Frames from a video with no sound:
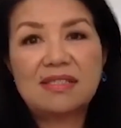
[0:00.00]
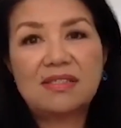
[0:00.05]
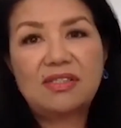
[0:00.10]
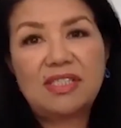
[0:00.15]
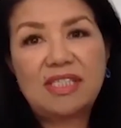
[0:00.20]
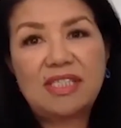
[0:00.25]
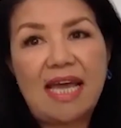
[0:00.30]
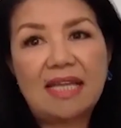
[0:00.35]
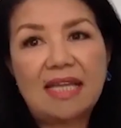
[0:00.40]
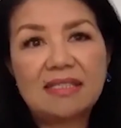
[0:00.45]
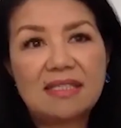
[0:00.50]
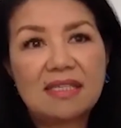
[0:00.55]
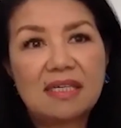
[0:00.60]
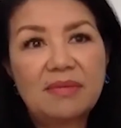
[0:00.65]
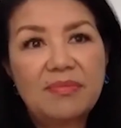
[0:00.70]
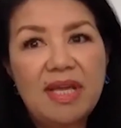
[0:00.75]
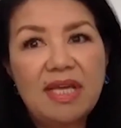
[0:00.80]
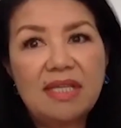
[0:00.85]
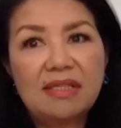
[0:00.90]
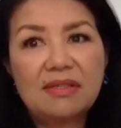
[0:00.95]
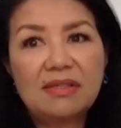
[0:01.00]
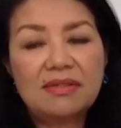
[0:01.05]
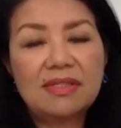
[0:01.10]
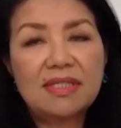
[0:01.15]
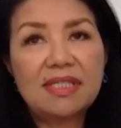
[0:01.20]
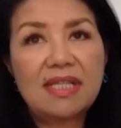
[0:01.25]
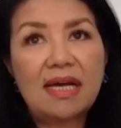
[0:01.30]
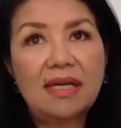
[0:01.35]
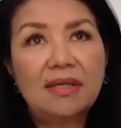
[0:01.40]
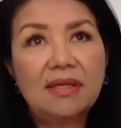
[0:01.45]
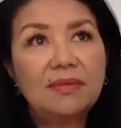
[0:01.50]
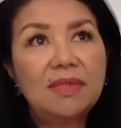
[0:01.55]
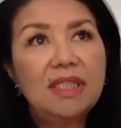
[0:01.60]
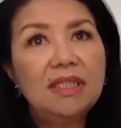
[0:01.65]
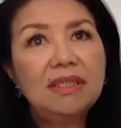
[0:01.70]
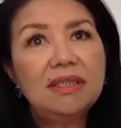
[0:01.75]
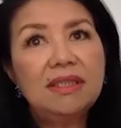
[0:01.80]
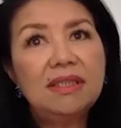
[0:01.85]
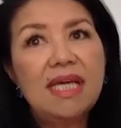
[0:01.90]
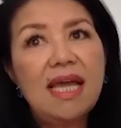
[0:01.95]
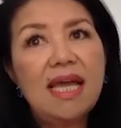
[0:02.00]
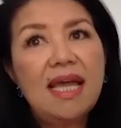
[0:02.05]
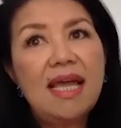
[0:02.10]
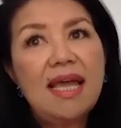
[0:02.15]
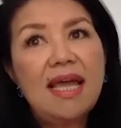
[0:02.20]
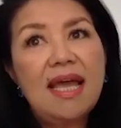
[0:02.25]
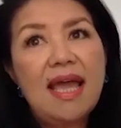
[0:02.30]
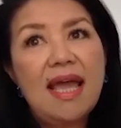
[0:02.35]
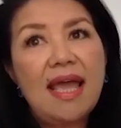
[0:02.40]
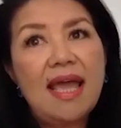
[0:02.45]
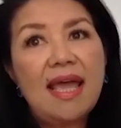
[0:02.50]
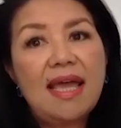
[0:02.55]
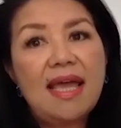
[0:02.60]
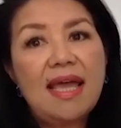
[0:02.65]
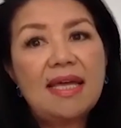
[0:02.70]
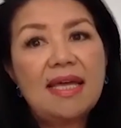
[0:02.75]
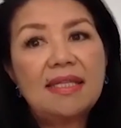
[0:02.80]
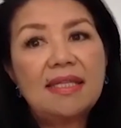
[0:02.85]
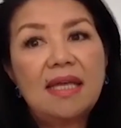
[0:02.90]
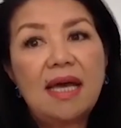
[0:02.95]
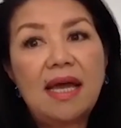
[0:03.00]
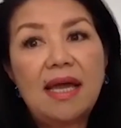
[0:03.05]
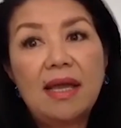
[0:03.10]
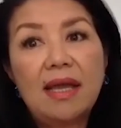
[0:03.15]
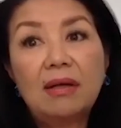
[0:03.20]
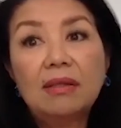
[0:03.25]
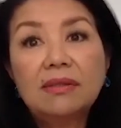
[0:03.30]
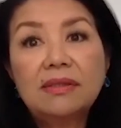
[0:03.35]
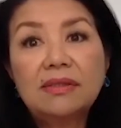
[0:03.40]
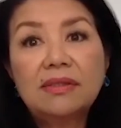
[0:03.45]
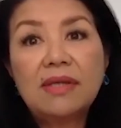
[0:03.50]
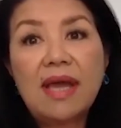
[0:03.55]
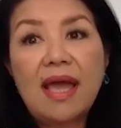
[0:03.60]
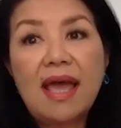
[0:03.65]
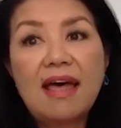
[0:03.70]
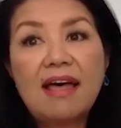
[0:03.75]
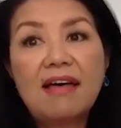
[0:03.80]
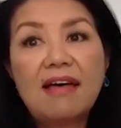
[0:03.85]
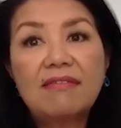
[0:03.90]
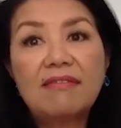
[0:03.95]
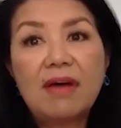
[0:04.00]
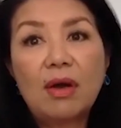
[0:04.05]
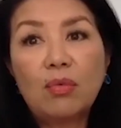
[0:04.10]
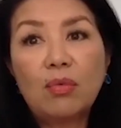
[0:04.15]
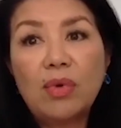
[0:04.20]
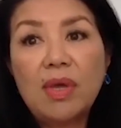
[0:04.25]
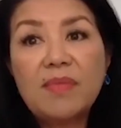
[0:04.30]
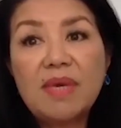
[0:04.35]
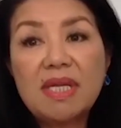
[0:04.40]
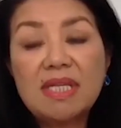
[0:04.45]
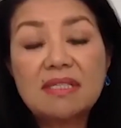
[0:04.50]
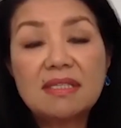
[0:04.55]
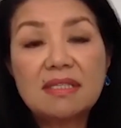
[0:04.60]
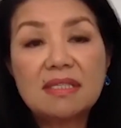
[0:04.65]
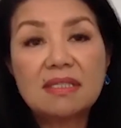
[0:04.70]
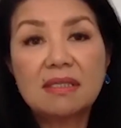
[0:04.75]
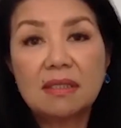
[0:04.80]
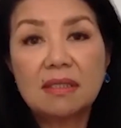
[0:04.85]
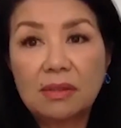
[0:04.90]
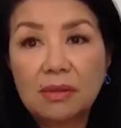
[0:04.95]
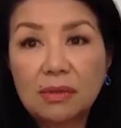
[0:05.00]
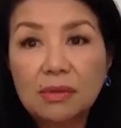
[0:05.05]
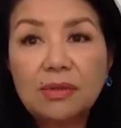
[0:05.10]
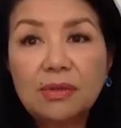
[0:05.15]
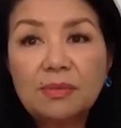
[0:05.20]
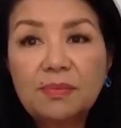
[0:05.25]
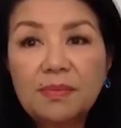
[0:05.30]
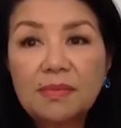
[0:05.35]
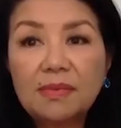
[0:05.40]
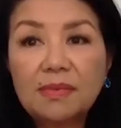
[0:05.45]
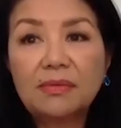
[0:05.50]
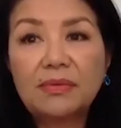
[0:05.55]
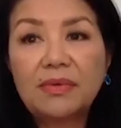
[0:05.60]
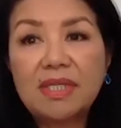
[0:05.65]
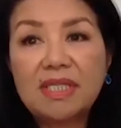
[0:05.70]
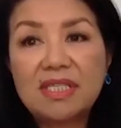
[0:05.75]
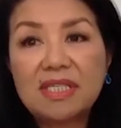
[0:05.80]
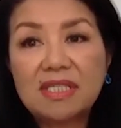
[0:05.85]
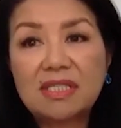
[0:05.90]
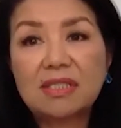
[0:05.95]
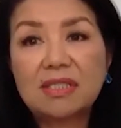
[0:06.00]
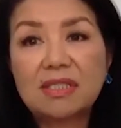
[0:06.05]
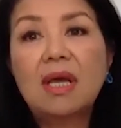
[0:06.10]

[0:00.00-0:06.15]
Chat Sarmiento Steinwald. And I also have a women's group, which is